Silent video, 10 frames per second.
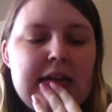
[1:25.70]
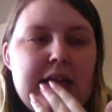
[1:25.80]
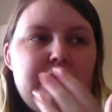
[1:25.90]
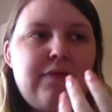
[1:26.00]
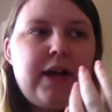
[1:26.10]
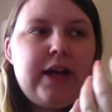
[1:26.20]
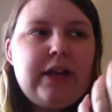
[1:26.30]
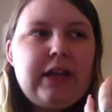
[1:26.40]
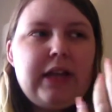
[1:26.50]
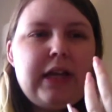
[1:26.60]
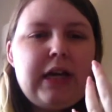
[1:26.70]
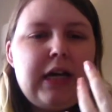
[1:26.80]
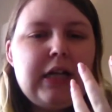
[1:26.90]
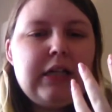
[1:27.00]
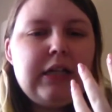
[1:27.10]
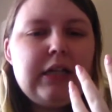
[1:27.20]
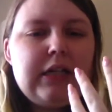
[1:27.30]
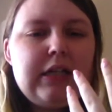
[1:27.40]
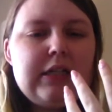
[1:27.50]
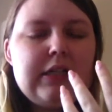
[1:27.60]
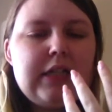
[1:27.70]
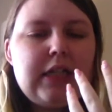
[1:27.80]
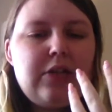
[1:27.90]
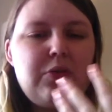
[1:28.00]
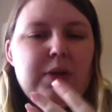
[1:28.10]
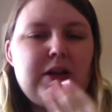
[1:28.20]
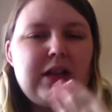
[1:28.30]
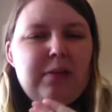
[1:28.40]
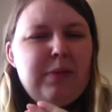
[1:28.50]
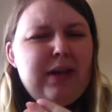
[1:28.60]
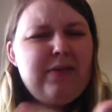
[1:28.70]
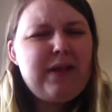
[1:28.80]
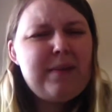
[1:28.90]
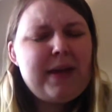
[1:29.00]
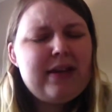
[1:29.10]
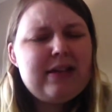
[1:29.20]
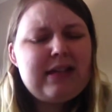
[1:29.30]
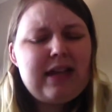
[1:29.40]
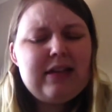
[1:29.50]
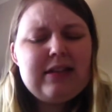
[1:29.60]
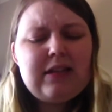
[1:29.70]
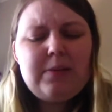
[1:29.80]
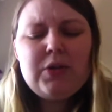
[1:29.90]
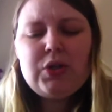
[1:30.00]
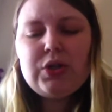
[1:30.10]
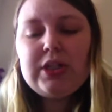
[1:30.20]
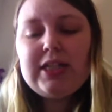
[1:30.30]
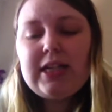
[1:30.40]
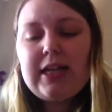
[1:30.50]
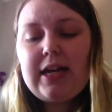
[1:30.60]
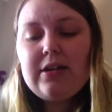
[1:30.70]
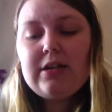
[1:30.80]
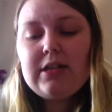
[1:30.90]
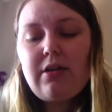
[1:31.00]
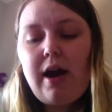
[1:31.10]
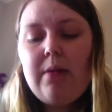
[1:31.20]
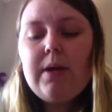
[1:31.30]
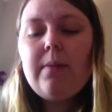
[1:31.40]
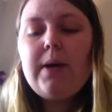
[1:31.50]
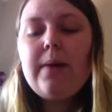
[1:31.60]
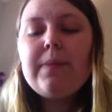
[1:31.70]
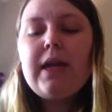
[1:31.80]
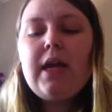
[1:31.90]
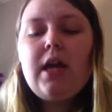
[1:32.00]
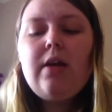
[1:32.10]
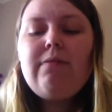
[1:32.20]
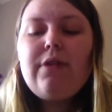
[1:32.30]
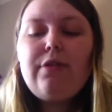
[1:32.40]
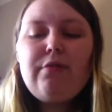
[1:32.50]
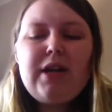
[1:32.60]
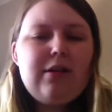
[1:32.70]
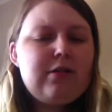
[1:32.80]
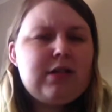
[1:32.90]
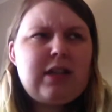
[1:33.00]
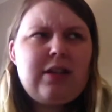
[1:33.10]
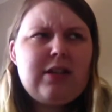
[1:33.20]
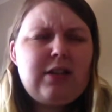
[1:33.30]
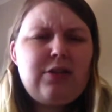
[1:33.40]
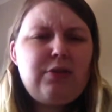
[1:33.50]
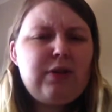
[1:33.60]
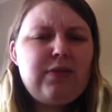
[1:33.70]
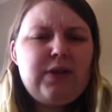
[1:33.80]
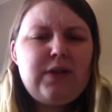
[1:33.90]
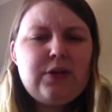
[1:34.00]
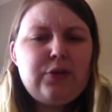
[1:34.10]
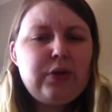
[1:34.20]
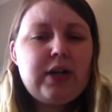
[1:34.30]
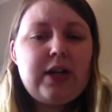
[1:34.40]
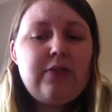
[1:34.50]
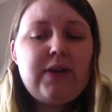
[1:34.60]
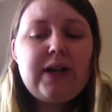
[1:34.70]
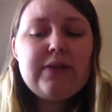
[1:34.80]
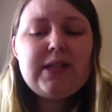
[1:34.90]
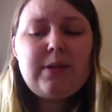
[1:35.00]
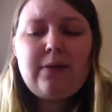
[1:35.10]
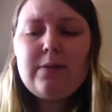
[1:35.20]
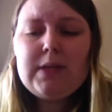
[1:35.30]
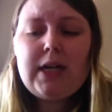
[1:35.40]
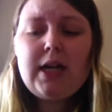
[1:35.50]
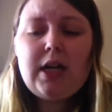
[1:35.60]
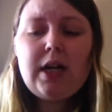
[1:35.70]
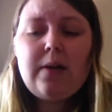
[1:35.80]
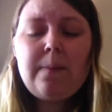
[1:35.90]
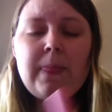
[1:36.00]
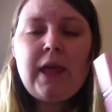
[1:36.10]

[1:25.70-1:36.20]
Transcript: I find that the color is a little bit clumpy, if that makes sense. I'm not sure exactly how to describe it, but for $3, I think it's like $3.50 or $3.95 or something from Target,